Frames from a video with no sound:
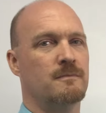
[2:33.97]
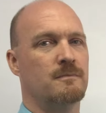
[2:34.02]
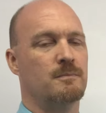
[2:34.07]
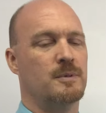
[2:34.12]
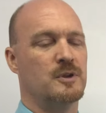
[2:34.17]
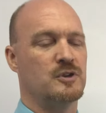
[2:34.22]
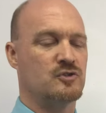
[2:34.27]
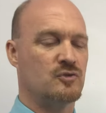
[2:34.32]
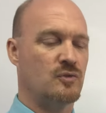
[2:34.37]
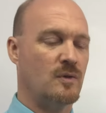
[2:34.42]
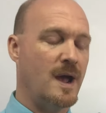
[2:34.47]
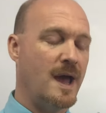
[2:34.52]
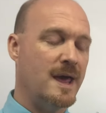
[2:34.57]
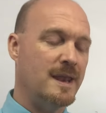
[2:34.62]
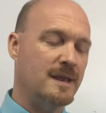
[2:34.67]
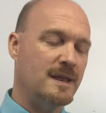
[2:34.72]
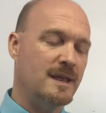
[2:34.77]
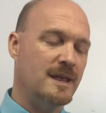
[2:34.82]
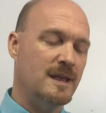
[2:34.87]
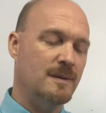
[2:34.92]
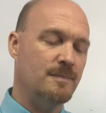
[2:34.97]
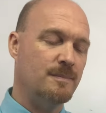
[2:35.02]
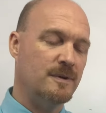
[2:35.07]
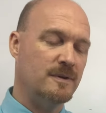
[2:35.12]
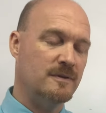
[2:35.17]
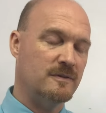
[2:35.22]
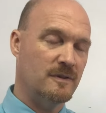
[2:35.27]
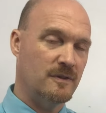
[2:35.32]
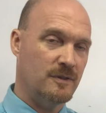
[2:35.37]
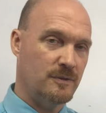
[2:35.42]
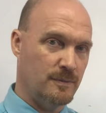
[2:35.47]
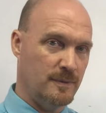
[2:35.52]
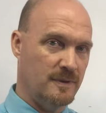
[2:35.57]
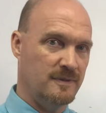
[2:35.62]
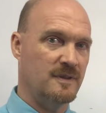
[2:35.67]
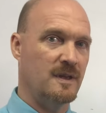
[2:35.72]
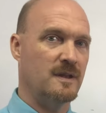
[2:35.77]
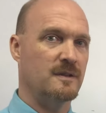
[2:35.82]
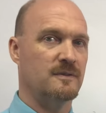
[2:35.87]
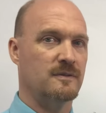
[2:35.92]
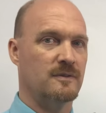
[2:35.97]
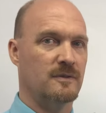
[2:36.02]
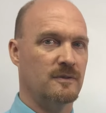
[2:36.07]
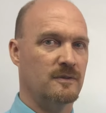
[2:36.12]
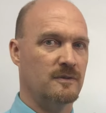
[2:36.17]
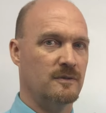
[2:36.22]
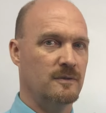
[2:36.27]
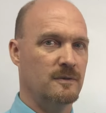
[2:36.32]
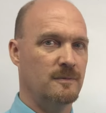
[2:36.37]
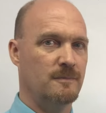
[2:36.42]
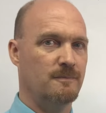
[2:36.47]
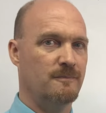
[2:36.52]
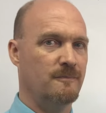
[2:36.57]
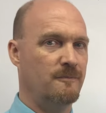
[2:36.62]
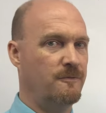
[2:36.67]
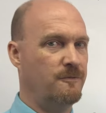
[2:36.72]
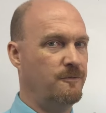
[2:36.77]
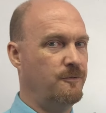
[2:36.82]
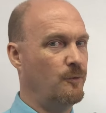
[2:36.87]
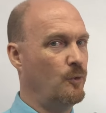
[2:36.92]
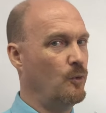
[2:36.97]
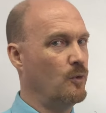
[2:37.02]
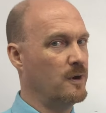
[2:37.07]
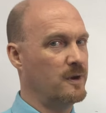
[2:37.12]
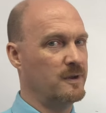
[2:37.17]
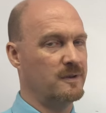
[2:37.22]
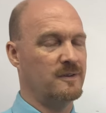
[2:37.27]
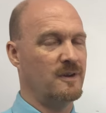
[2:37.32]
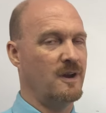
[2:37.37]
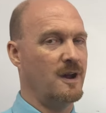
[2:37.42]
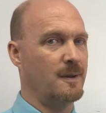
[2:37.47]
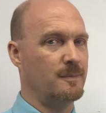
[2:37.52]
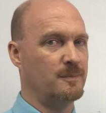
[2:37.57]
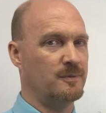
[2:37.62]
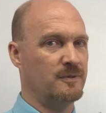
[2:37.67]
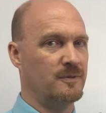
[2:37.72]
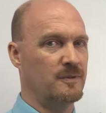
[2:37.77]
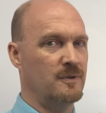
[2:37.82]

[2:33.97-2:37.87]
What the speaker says: But try to keep it to 3 sentences. 4 at tops.